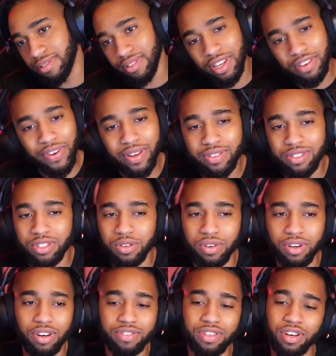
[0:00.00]
If I was just
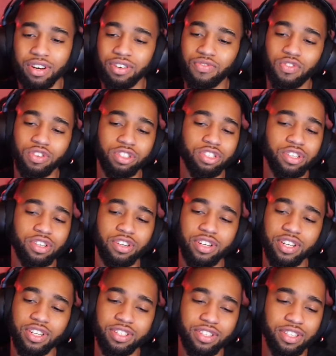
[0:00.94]
going off song for sure,
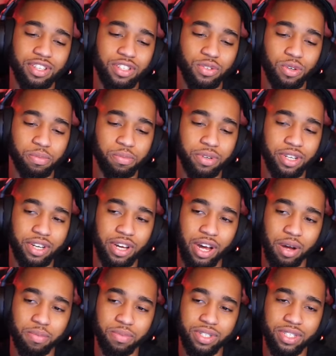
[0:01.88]
easily this one, but
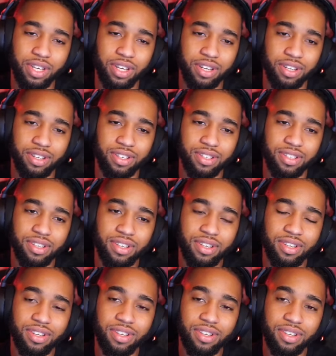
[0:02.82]
I'm gonna say when
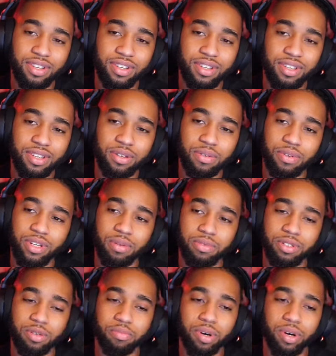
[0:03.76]
it
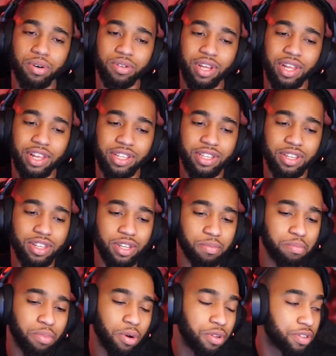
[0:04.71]
comes to both, I like to
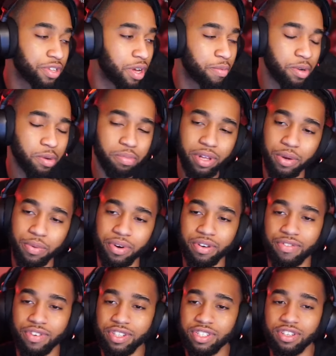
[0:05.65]
let both come into play
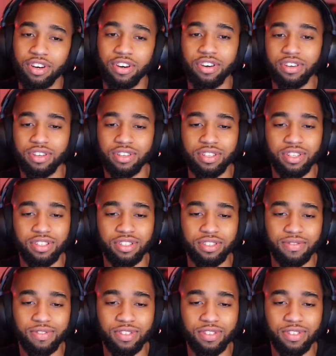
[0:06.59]
whenever it's a hard decision.